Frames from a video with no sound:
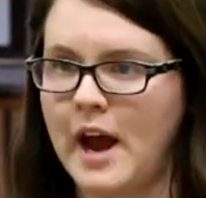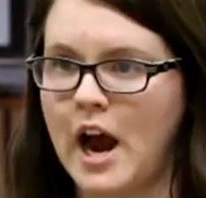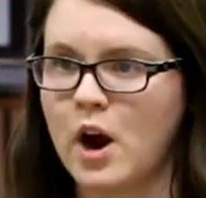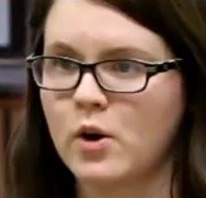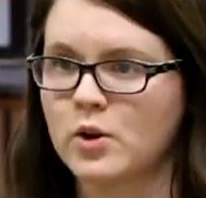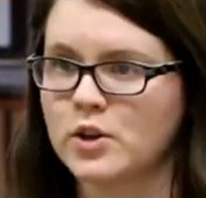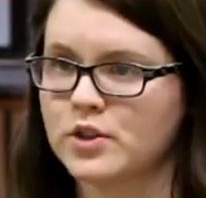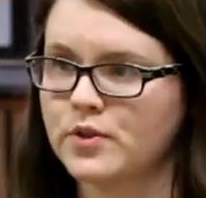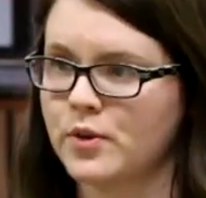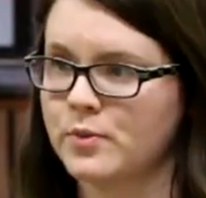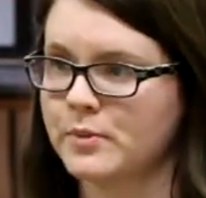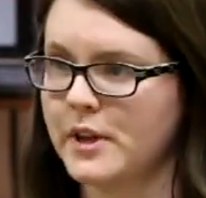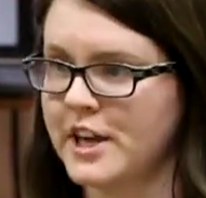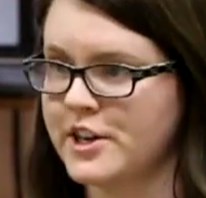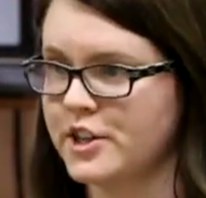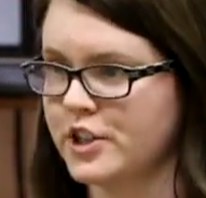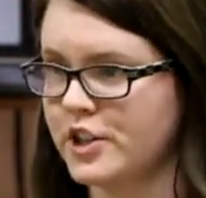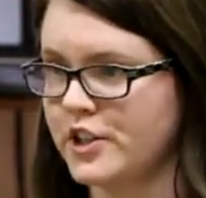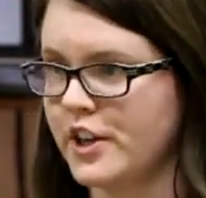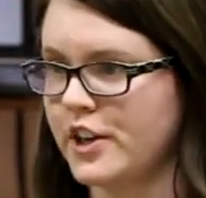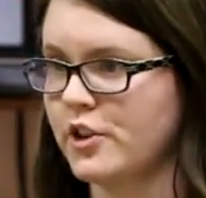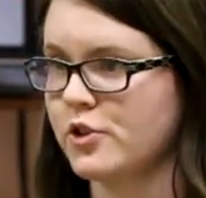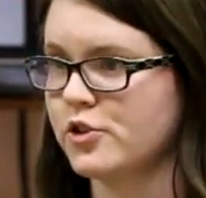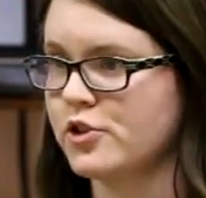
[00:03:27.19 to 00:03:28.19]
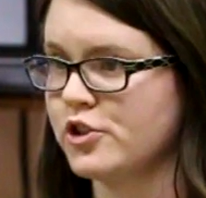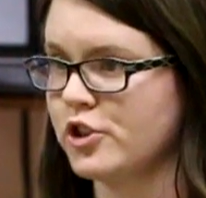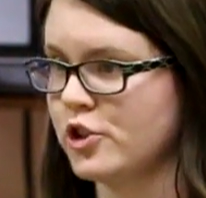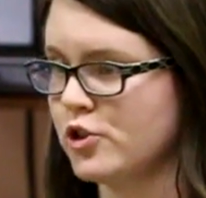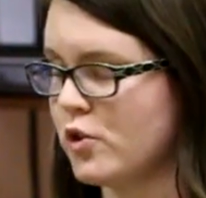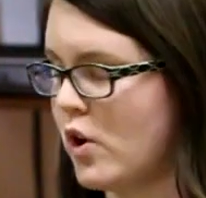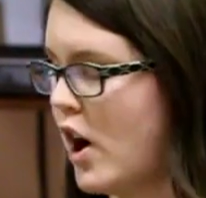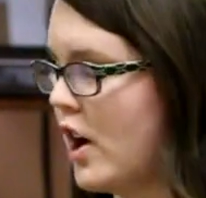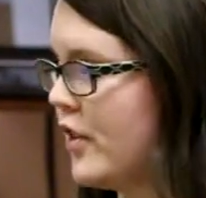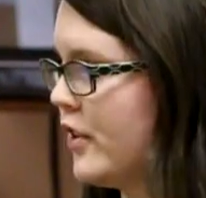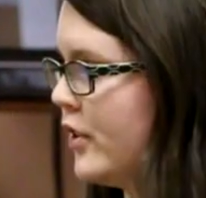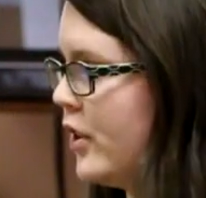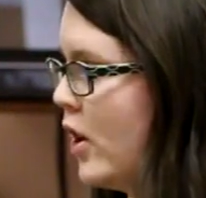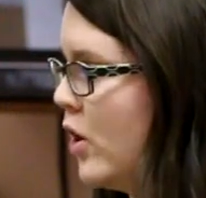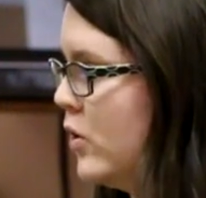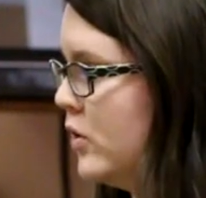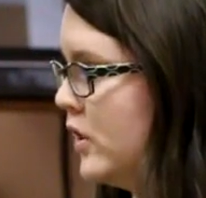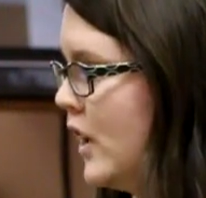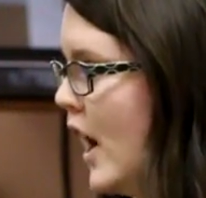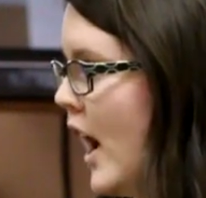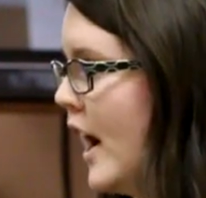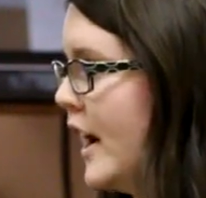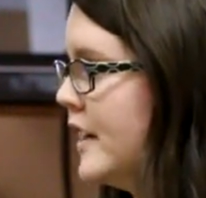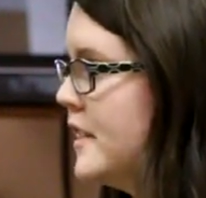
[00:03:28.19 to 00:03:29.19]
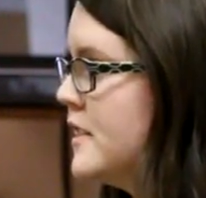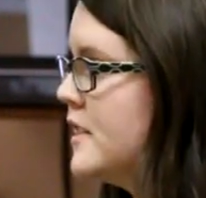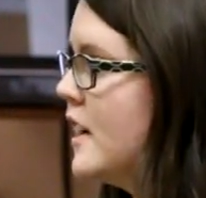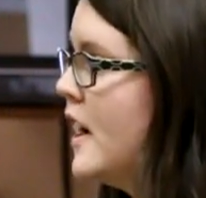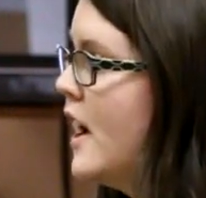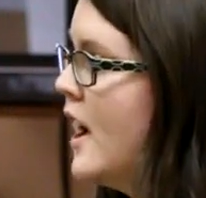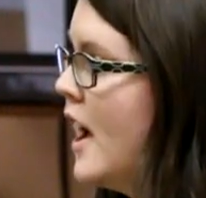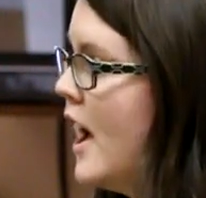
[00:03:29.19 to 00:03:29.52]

powers from legislators to draw their own lines,